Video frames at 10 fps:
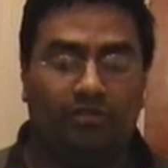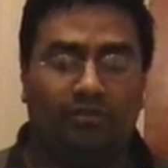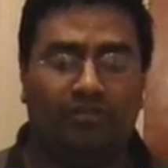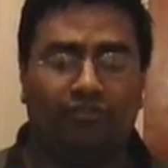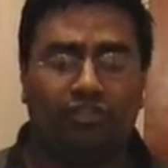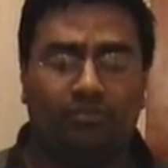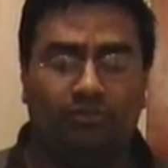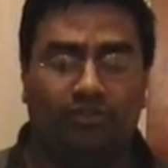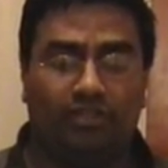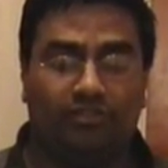My first
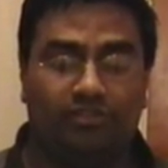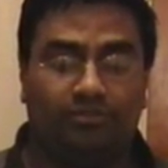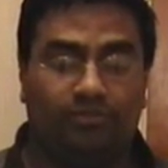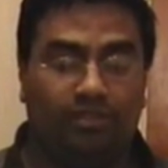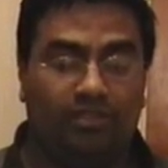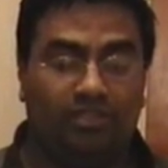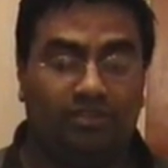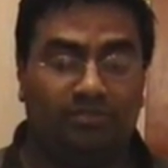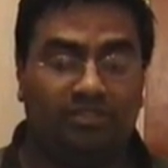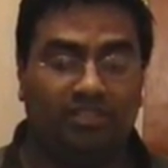movie out this week is
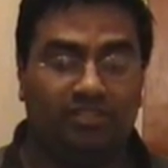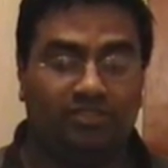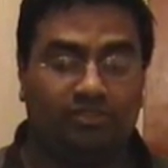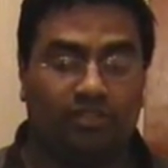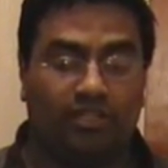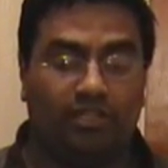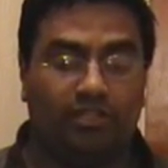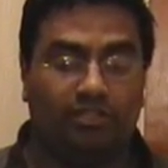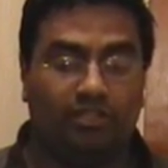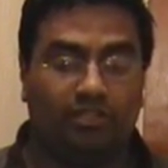Obsessed, starring Ali
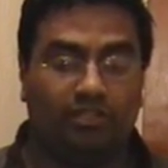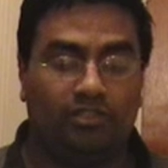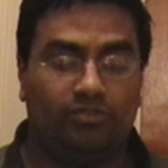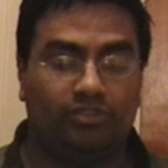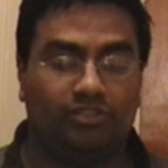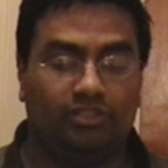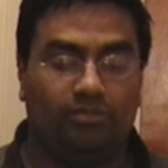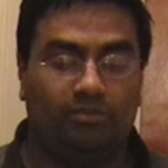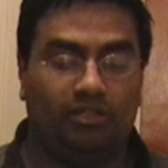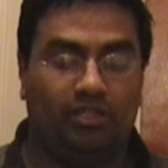Lauder, Idris
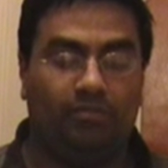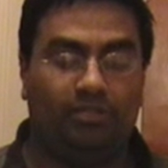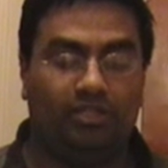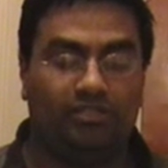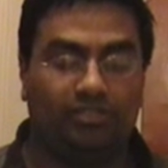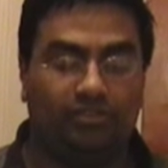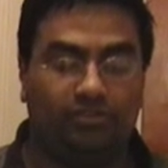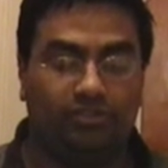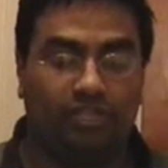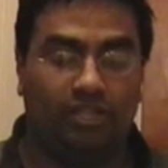Elba, and Beyonce Knowles.